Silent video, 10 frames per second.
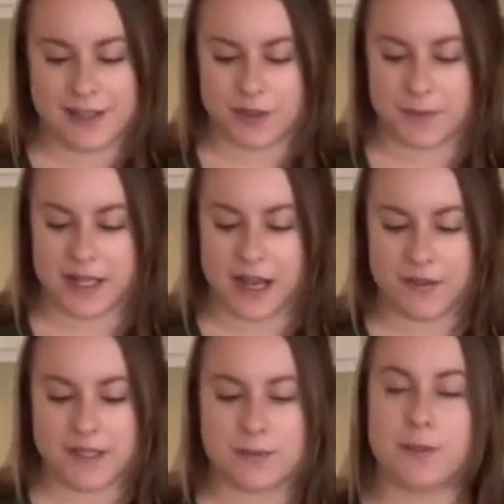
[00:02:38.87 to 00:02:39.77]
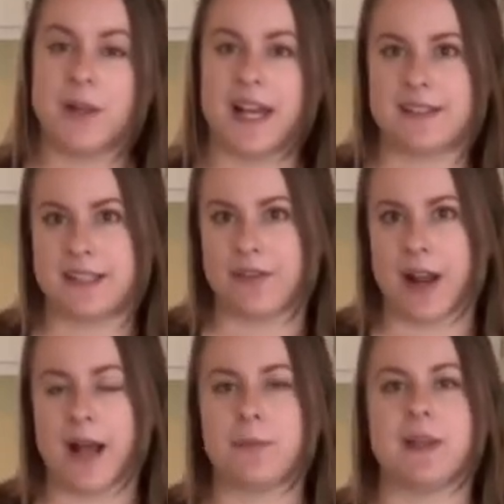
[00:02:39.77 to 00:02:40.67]
So I'm going to cover this with plastic
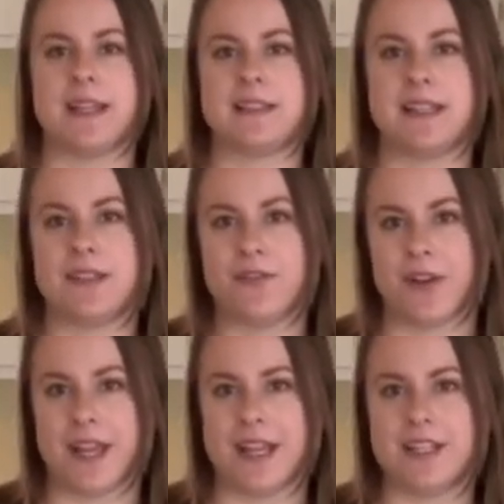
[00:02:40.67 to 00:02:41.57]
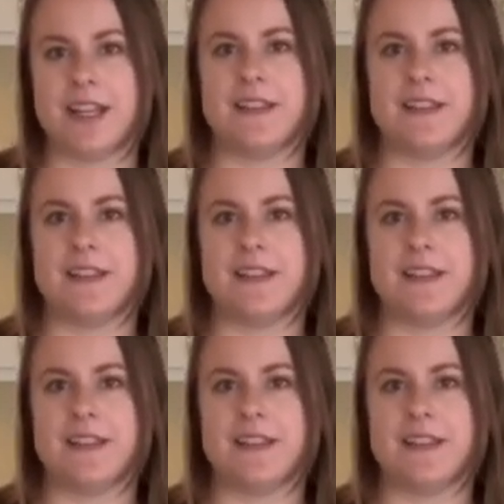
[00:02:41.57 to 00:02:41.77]
wrap, place it in the fridge,